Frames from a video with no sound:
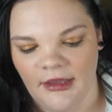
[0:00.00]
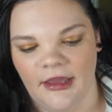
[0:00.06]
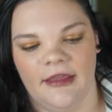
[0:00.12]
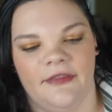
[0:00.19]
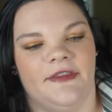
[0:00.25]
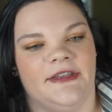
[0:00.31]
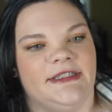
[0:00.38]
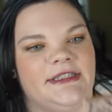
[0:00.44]

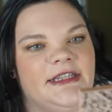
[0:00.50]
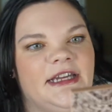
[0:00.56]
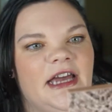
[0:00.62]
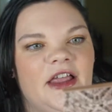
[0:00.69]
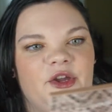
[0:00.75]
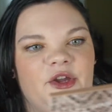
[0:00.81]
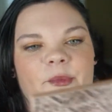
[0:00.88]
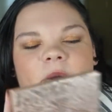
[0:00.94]
This is the
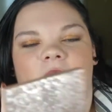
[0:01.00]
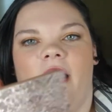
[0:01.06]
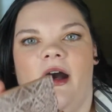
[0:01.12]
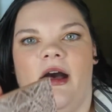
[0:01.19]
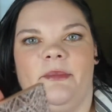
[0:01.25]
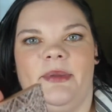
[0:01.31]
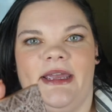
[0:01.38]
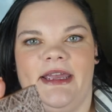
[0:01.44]

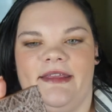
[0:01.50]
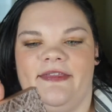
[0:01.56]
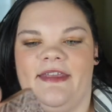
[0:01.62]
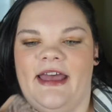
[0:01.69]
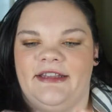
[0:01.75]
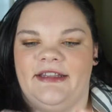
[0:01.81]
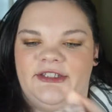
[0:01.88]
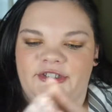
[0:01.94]
ColourPop
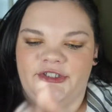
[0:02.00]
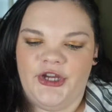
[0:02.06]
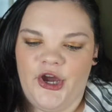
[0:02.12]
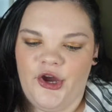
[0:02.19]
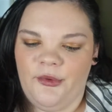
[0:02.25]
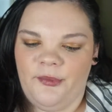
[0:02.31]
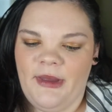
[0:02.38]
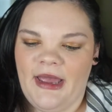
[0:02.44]
That's
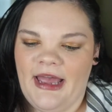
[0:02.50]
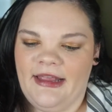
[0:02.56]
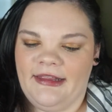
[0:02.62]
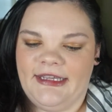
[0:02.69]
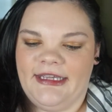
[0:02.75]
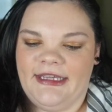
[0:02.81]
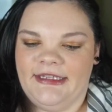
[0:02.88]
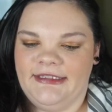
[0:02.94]
Taupe
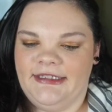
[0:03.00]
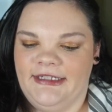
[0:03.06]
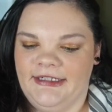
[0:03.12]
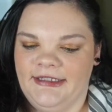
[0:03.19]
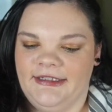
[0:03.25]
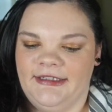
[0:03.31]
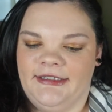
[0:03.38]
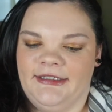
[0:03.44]
palette.
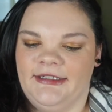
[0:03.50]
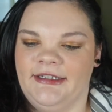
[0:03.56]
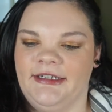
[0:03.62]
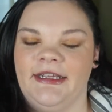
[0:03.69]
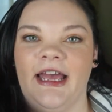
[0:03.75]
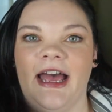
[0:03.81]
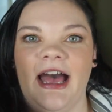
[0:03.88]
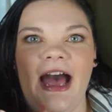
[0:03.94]

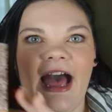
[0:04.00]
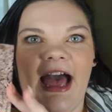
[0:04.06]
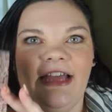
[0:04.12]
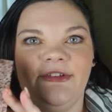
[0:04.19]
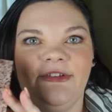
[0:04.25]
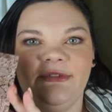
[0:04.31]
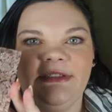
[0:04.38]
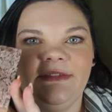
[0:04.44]
I
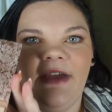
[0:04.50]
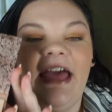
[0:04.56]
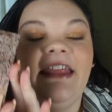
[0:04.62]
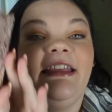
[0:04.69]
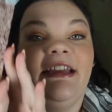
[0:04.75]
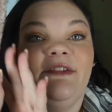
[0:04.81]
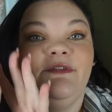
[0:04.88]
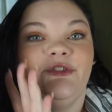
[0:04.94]

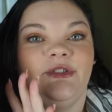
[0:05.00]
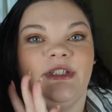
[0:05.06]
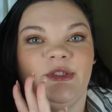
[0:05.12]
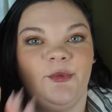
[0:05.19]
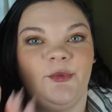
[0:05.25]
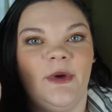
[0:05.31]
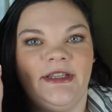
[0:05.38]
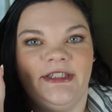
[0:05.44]
think I've used
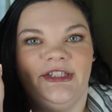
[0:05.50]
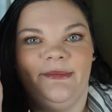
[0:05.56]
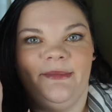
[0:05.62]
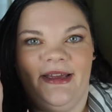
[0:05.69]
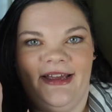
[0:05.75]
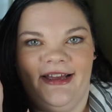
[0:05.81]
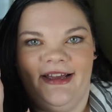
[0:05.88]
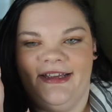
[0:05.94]
this once on
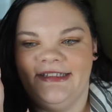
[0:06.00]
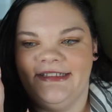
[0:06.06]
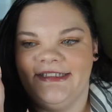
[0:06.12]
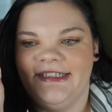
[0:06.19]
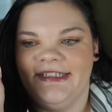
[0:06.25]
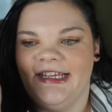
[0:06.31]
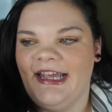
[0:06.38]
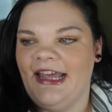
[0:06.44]
my
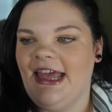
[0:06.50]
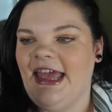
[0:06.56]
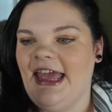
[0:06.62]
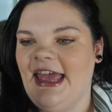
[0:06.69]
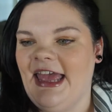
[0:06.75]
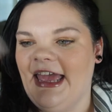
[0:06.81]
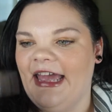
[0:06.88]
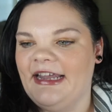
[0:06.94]
eyes,
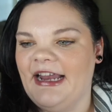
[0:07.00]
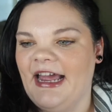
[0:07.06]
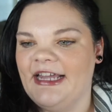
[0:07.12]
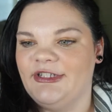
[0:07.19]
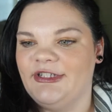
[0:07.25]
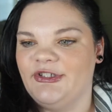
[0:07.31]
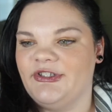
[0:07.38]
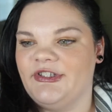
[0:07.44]
and
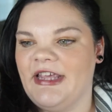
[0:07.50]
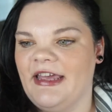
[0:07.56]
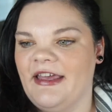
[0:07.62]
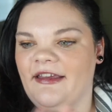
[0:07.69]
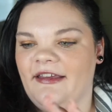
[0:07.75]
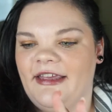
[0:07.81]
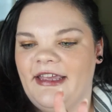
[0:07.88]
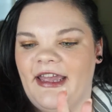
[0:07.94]

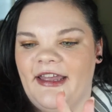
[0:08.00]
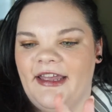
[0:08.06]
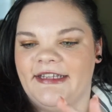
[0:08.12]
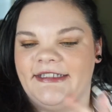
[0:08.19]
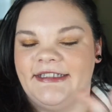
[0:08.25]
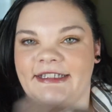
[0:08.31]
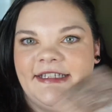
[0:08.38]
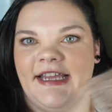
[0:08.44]

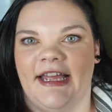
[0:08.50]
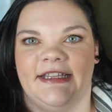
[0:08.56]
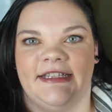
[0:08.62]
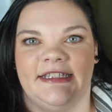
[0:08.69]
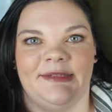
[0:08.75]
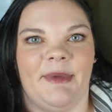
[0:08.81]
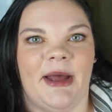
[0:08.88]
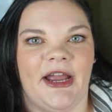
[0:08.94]
it does not
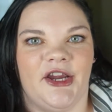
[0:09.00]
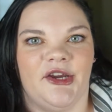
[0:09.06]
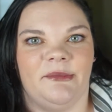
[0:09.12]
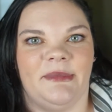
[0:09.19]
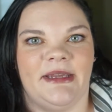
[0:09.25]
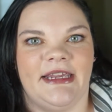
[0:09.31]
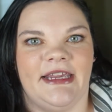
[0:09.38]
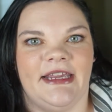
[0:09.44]
inspire
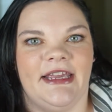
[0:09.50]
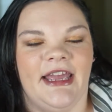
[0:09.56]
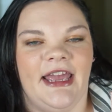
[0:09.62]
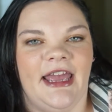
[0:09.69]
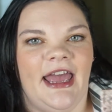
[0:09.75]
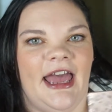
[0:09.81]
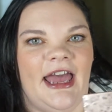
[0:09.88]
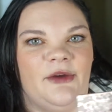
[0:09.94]
me,
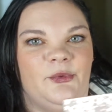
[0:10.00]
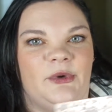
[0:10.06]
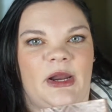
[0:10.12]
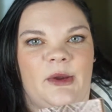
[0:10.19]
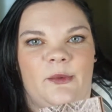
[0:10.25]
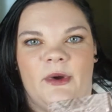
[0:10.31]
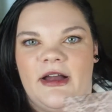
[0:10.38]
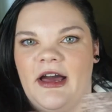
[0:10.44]
and when I
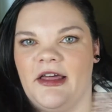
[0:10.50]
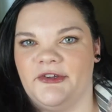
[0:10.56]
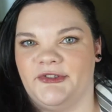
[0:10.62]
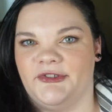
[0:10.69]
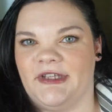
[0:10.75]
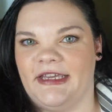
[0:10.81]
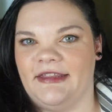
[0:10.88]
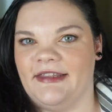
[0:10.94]
want
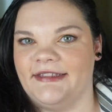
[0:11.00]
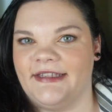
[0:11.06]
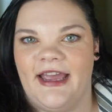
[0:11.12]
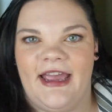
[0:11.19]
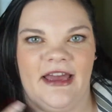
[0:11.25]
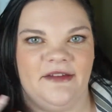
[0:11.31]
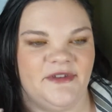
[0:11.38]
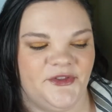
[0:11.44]
colors like this, I
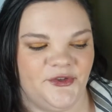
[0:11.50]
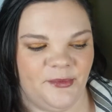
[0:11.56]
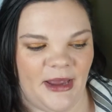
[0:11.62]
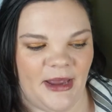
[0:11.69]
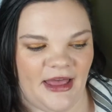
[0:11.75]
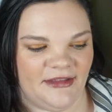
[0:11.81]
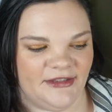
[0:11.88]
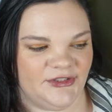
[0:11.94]
have other
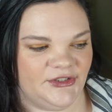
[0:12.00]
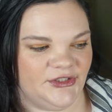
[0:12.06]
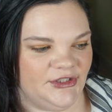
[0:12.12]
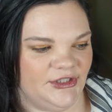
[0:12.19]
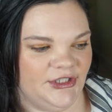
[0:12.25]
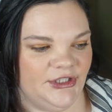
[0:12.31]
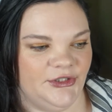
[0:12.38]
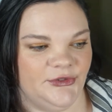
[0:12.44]
palettes to
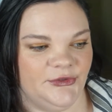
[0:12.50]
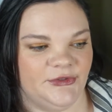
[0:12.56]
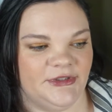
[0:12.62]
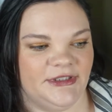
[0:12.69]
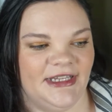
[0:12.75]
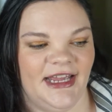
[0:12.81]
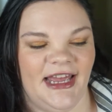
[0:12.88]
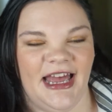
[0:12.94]

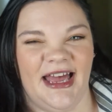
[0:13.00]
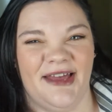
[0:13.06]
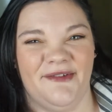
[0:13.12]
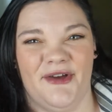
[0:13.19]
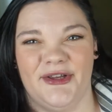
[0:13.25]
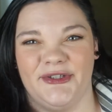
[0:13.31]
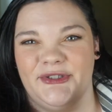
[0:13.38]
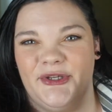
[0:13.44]
use. I've
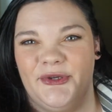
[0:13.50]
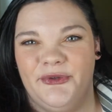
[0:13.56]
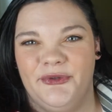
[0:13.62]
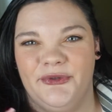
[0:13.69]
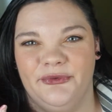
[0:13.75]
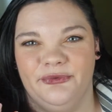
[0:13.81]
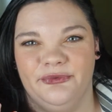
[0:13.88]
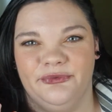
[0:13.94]

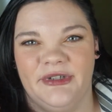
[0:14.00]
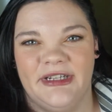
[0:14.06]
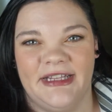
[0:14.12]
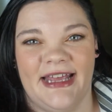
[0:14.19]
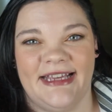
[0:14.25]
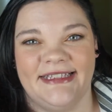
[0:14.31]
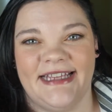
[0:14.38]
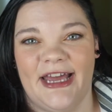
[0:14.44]
also
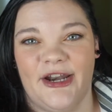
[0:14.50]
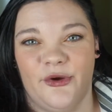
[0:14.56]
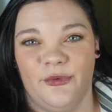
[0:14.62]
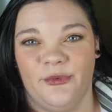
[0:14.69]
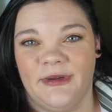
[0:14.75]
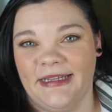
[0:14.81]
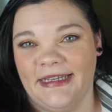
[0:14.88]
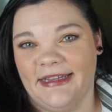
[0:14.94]
realized I don't
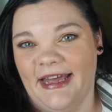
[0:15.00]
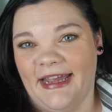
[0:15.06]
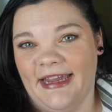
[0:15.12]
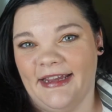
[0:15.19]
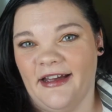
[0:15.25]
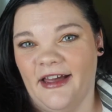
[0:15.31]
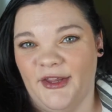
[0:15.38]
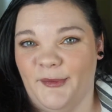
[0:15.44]
really
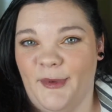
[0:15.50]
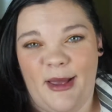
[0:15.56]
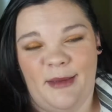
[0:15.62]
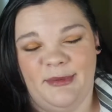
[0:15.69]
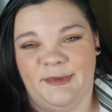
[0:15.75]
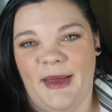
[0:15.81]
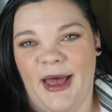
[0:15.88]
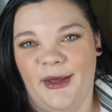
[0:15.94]
like
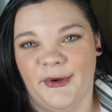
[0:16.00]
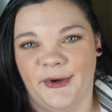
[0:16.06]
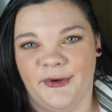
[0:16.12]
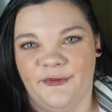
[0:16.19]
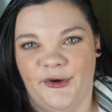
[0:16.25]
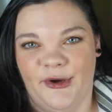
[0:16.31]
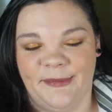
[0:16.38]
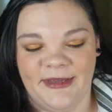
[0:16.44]
ColourPop's powder
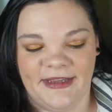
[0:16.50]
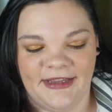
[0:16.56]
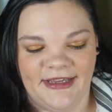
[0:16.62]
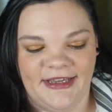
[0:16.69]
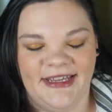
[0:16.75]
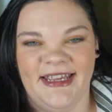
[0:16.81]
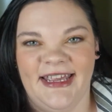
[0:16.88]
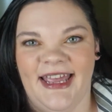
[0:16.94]

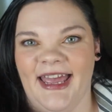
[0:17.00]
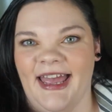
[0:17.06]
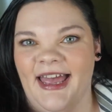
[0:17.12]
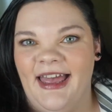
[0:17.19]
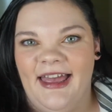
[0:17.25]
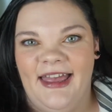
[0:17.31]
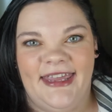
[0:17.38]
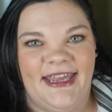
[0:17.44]
formula.
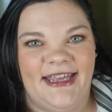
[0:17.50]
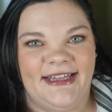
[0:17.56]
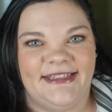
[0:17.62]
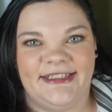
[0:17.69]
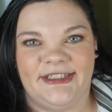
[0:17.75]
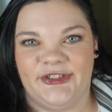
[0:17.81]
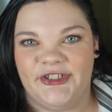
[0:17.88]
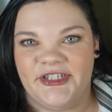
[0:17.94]

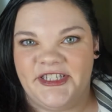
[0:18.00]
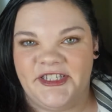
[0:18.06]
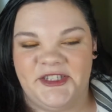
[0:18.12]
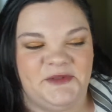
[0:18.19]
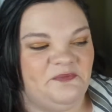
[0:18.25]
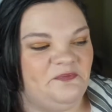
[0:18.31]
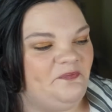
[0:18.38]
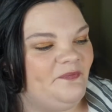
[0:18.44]
It's
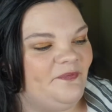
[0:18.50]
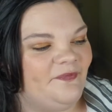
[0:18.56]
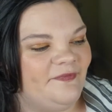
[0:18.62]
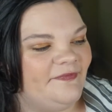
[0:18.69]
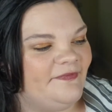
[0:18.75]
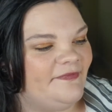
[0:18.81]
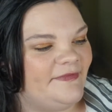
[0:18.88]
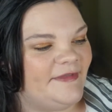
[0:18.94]
just
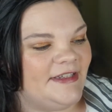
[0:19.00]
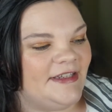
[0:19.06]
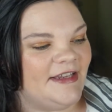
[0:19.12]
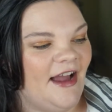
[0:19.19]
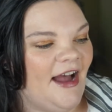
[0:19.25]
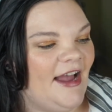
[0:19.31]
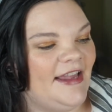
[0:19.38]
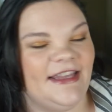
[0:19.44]

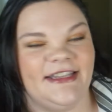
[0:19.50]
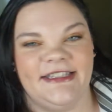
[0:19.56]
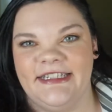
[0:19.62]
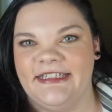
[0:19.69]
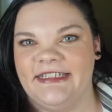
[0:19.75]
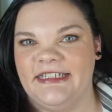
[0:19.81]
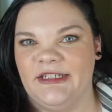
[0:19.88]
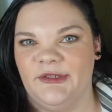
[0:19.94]
not as
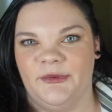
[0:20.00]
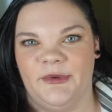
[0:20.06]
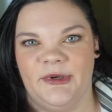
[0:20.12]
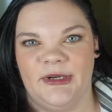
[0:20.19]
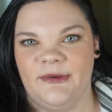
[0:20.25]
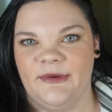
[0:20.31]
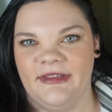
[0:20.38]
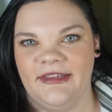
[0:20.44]
easy to
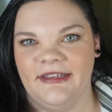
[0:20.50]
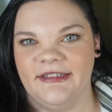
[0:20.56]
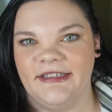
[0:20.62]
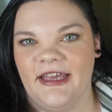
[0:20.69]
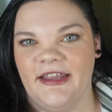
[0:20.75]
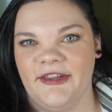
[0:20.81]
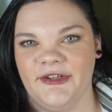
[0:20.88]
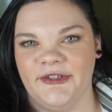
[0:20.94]
work with as
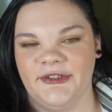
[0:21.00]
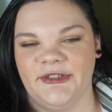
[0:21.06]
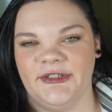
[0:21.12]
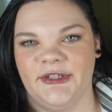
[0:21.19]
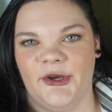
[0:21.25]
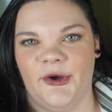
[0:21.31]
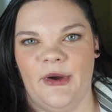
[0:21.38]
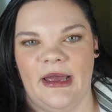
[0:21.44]
others,
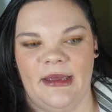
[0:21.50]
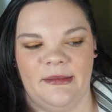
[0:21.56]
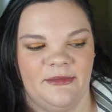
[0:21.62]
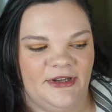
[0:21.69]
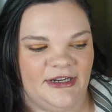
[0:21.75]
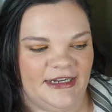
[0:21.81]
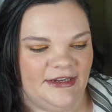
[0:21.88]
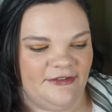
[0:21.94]
so I'm
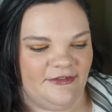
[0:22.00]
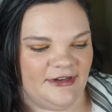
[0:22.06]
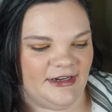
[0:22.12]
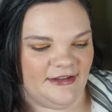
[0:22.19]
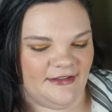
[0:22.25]
gonna get rid of